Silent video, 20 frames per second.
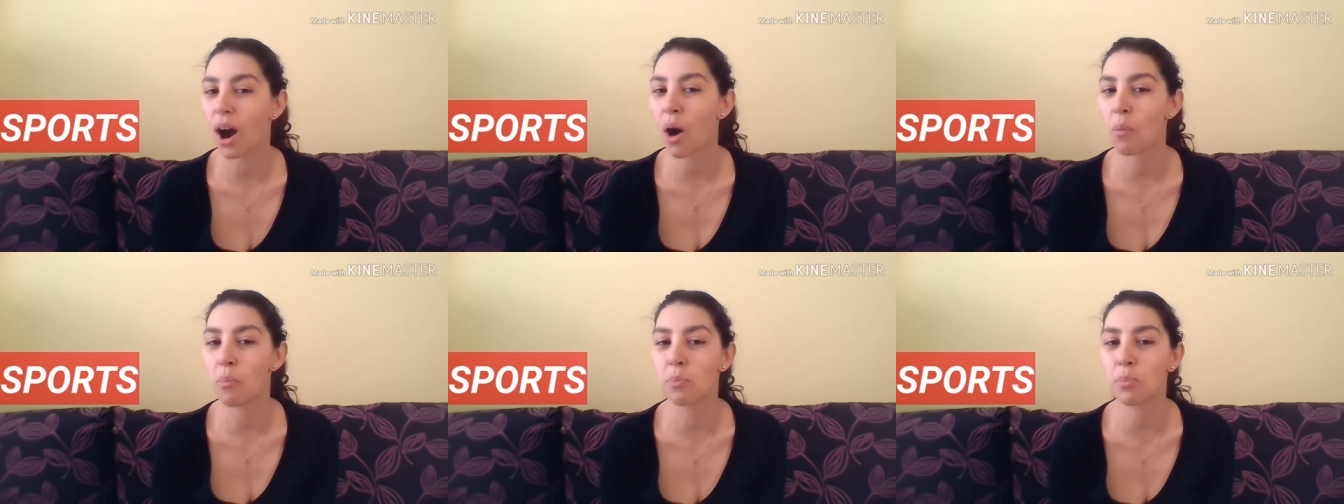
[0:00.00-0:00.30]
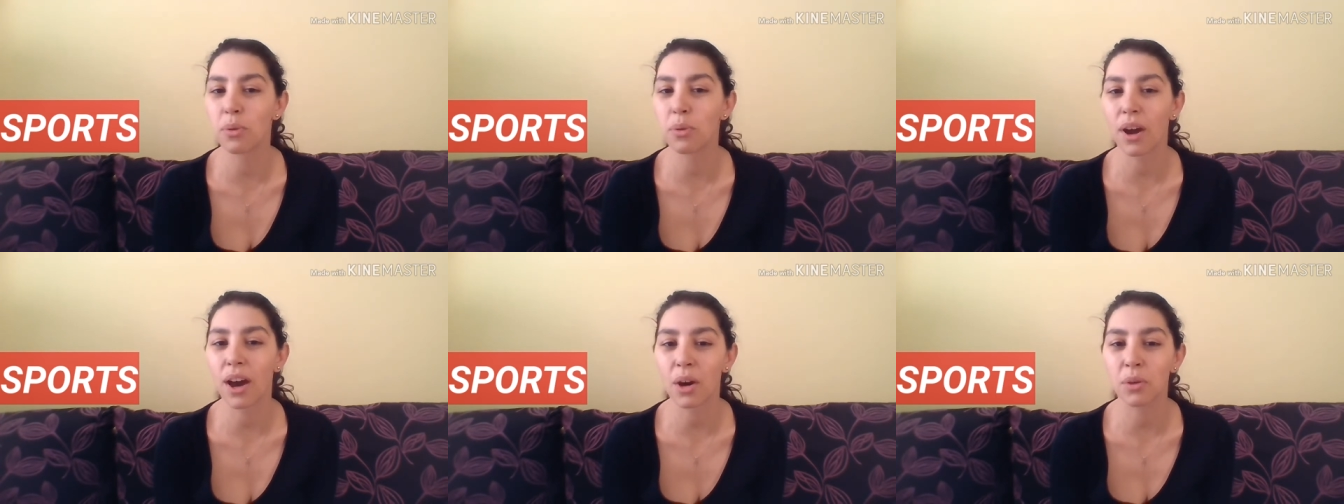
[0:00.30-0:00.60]
how
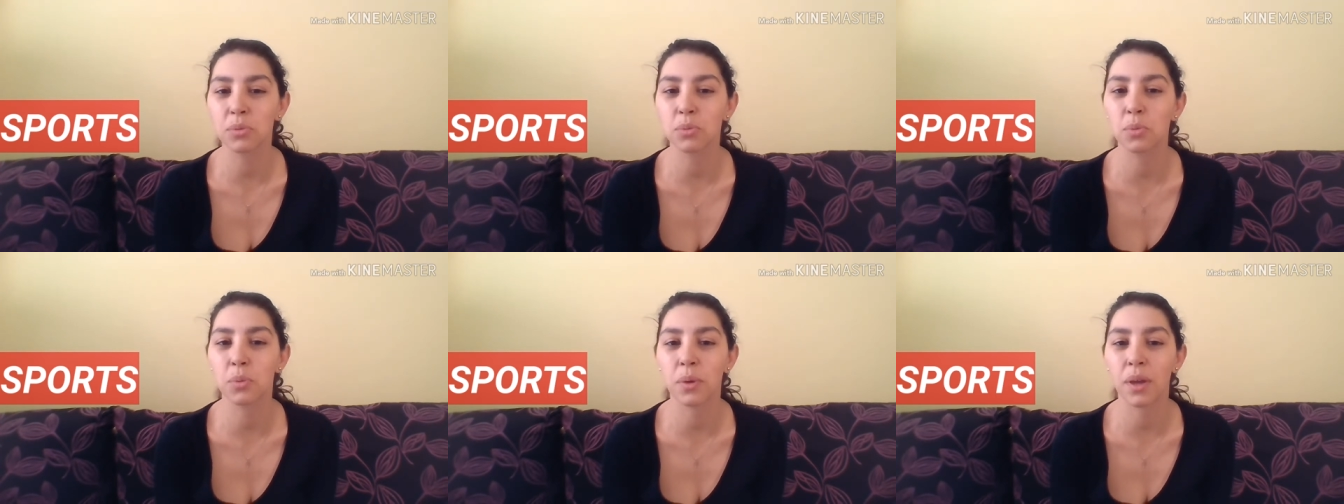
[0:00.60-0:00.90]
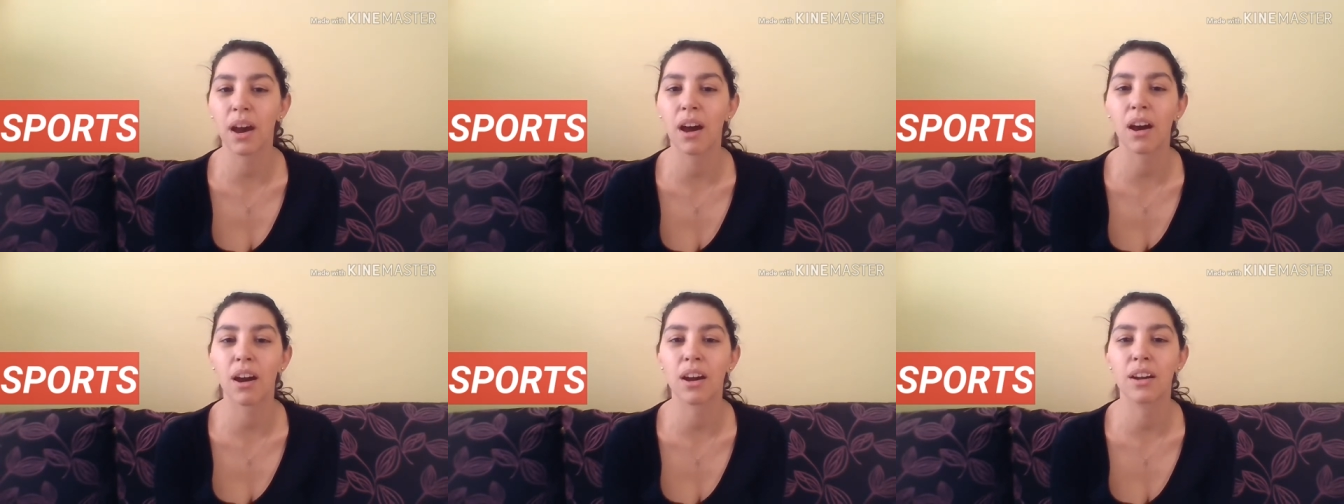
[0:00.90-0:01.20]
proud
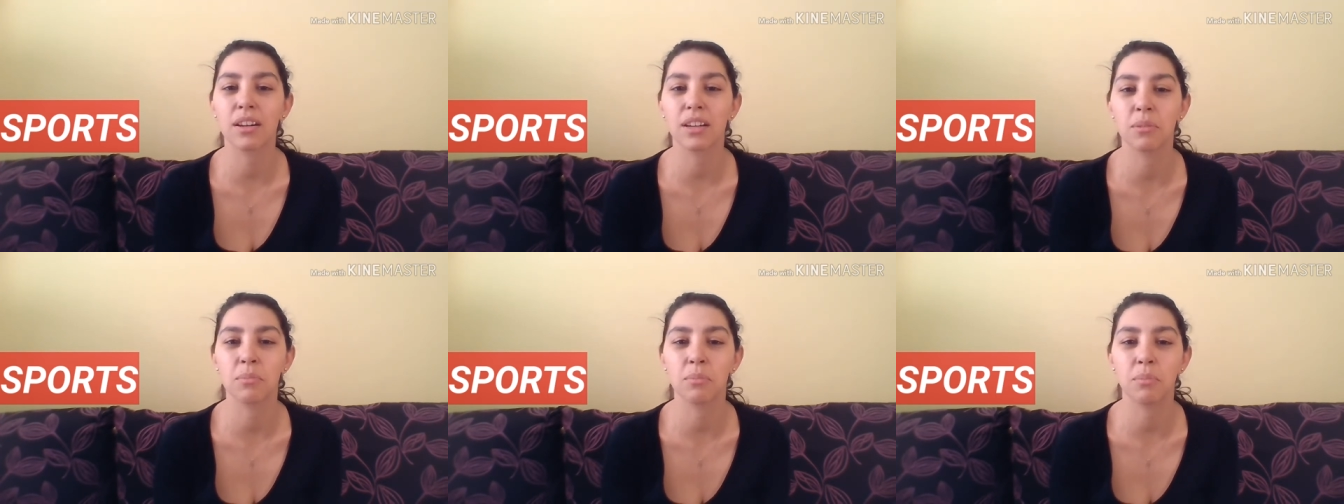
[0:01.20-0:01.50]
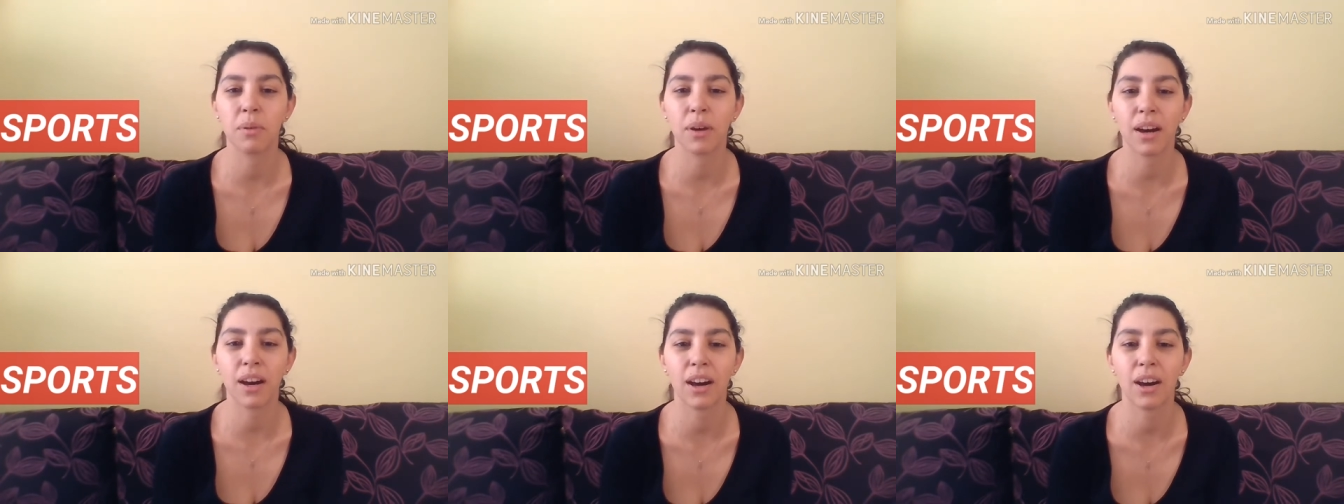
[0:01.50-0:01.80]
we are
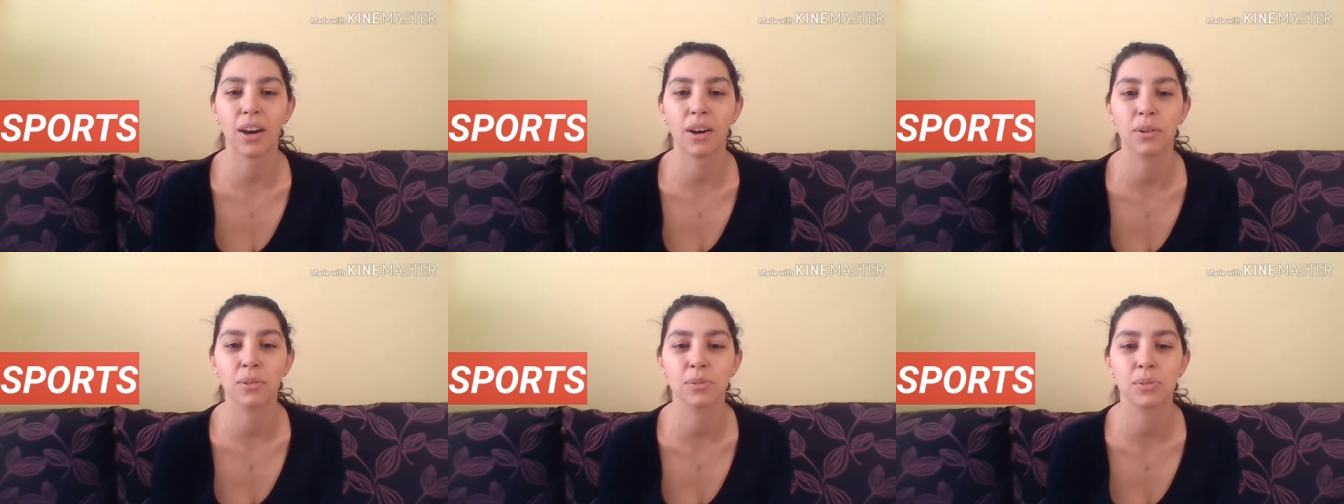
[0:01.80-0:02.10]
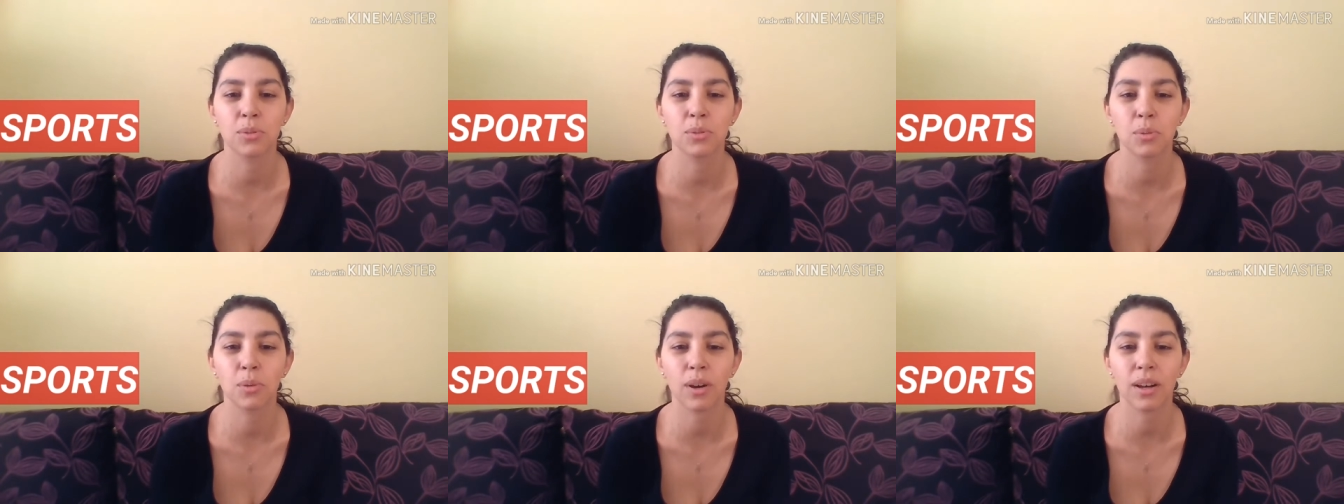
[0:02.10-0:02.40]

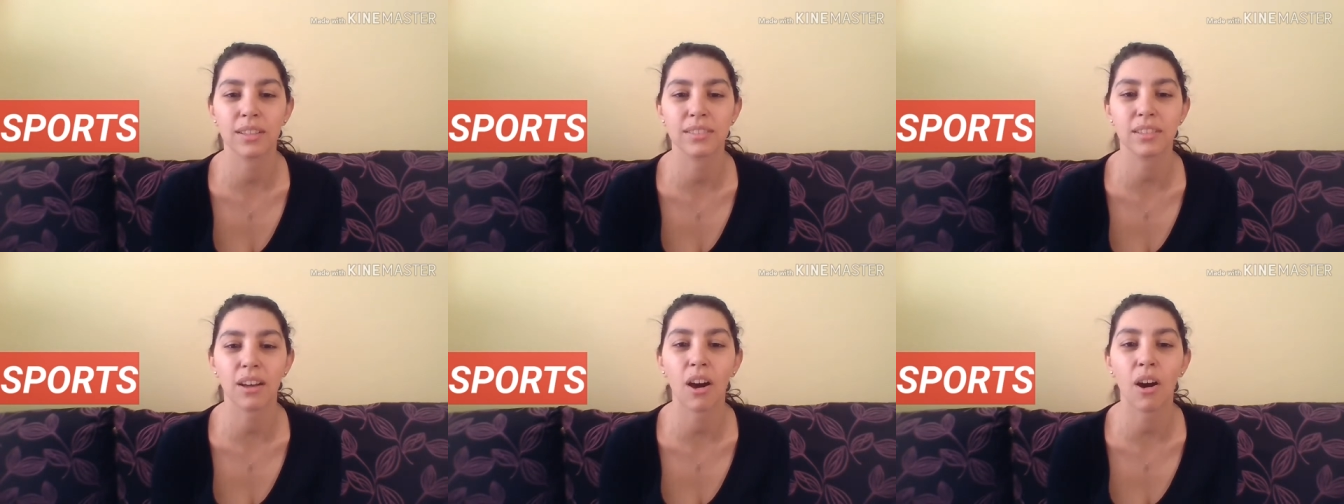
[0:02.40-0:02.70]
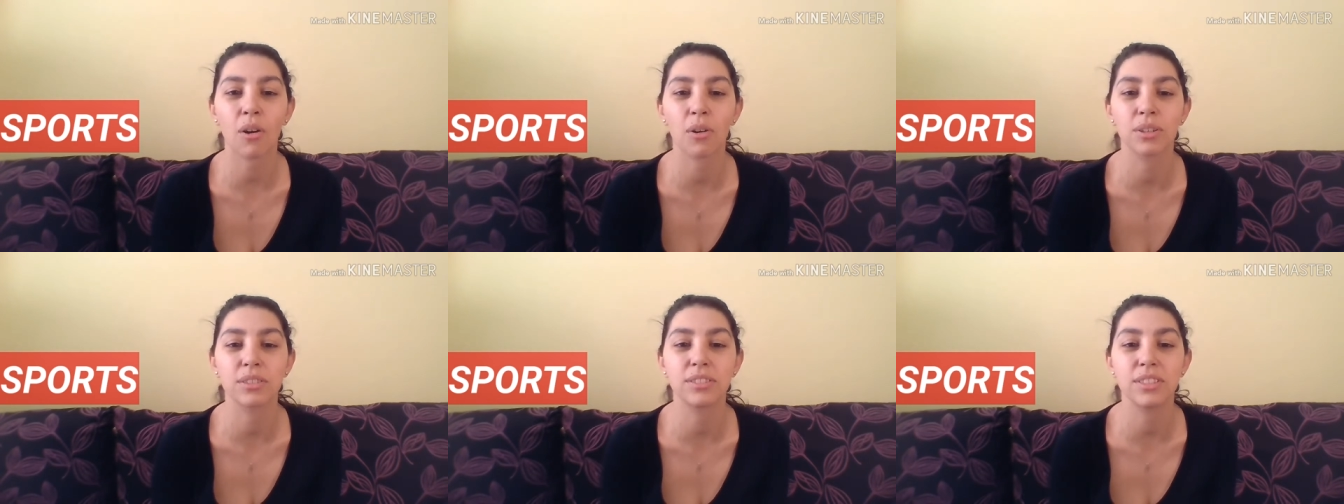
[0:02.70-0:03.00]
about what
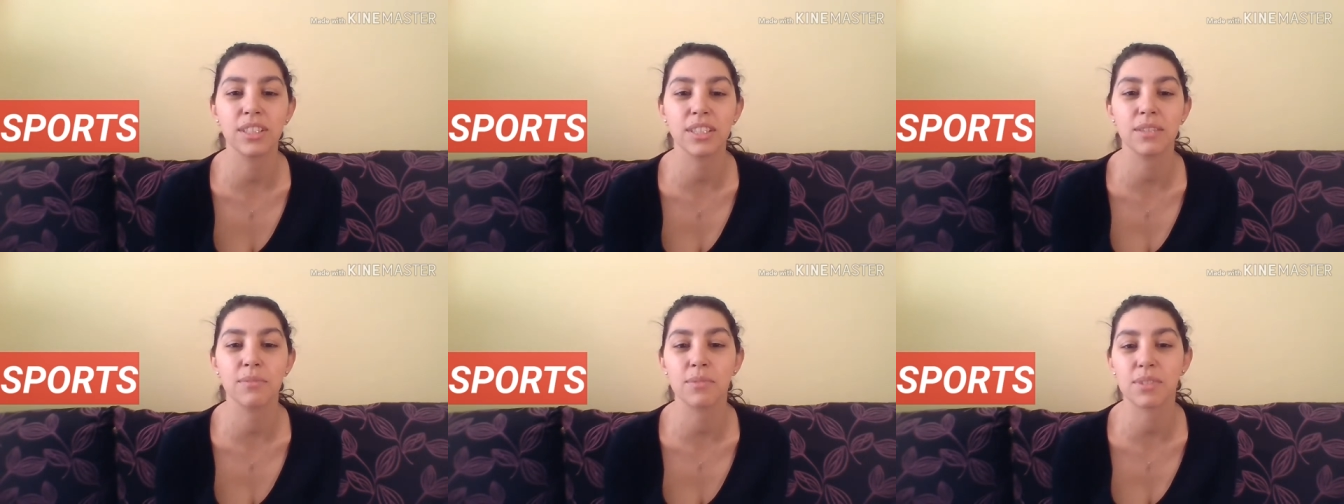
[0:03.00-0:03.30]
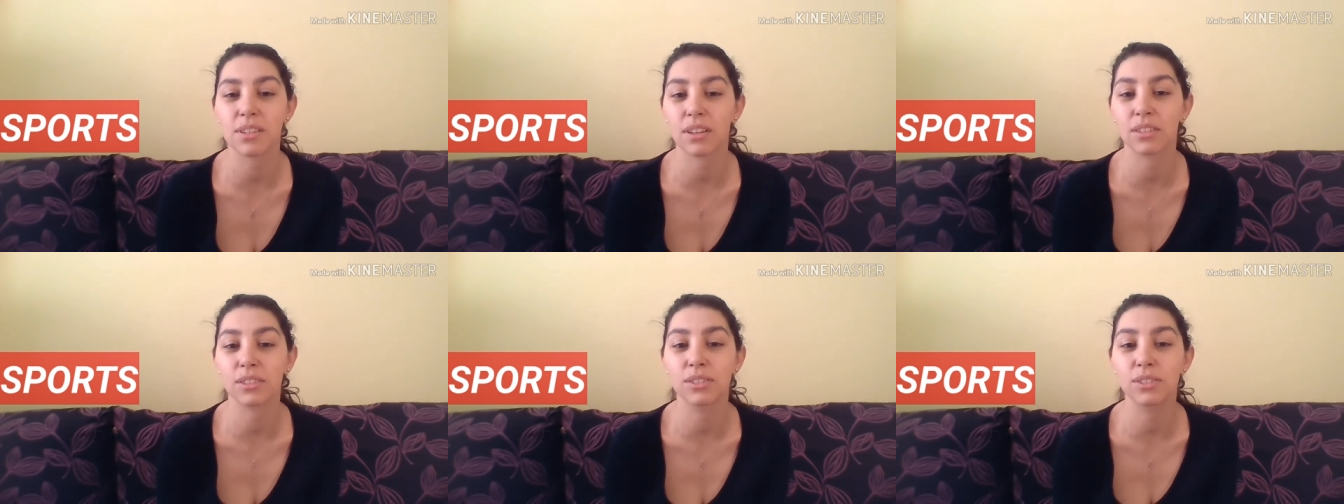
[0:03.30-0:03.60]
our
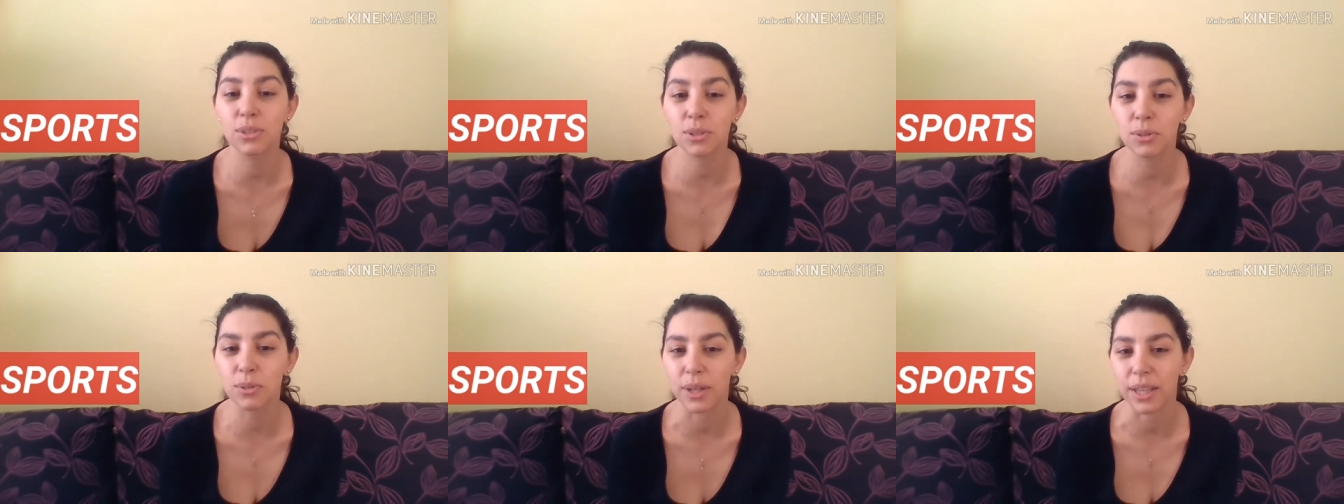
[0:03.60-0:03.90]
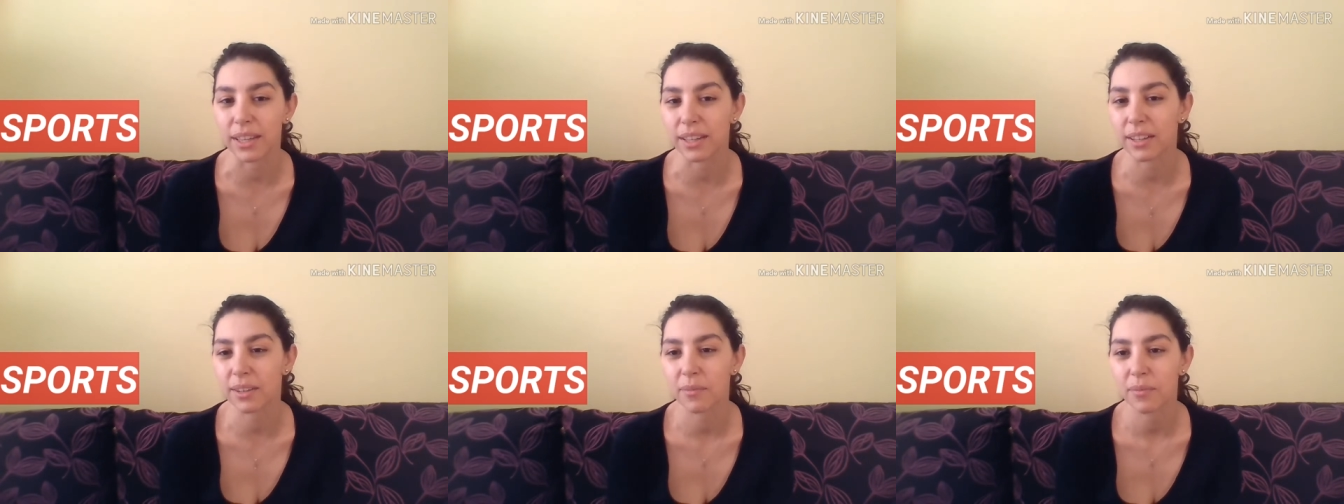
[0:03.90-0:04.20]
teams are
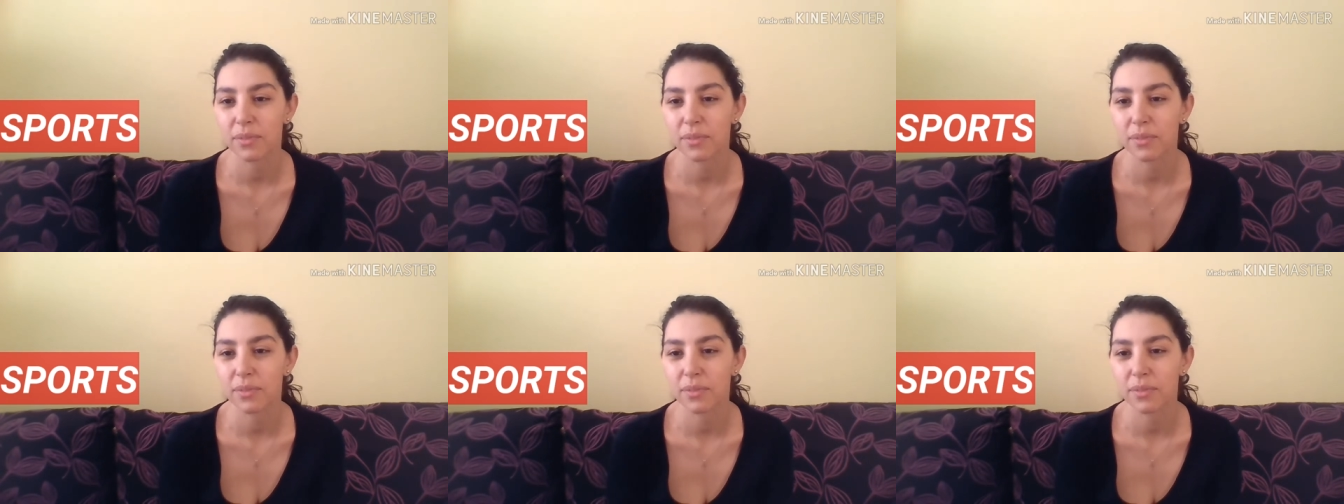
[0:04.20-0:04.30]
doing.